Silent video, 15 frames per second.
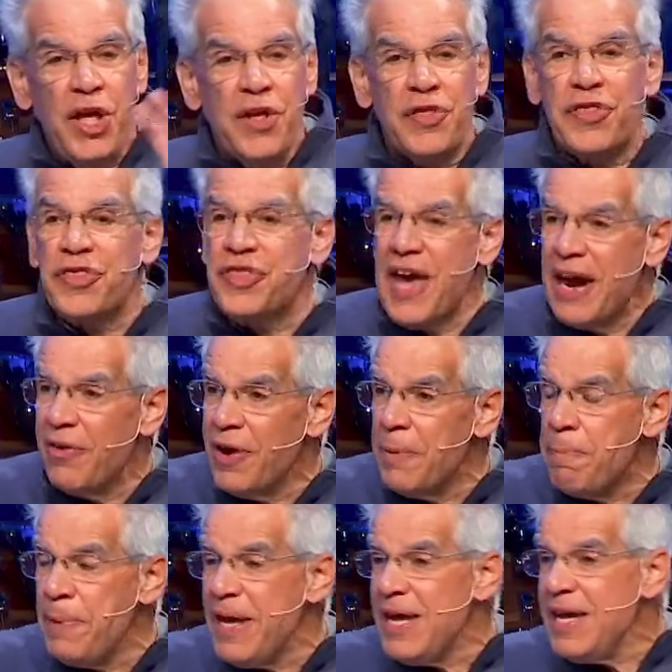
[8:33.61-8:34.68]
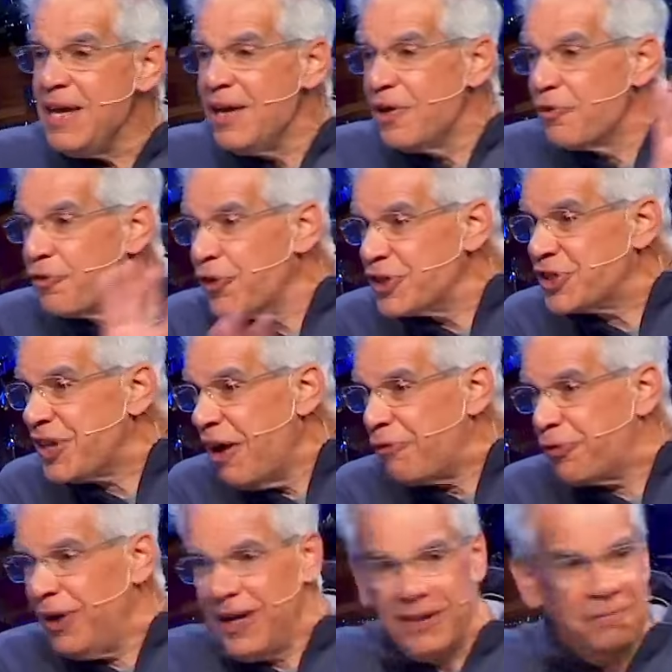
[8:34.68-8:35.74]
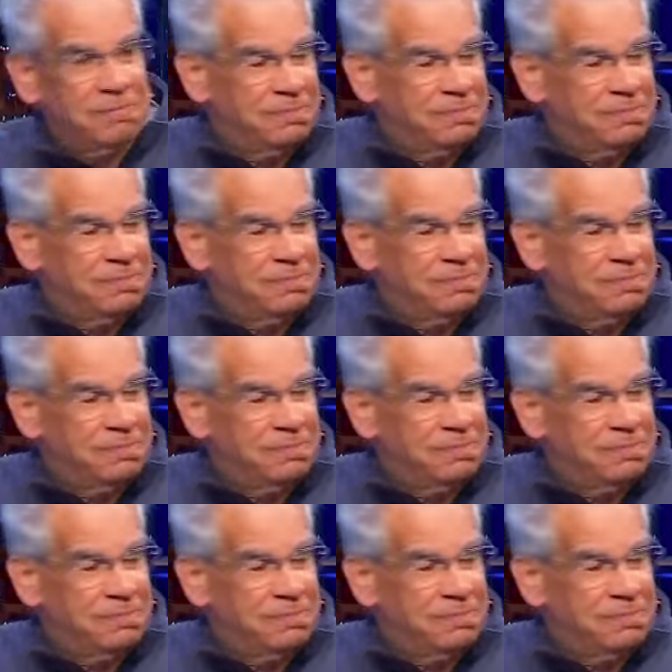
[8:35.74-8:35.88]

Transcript: therapy for suffering.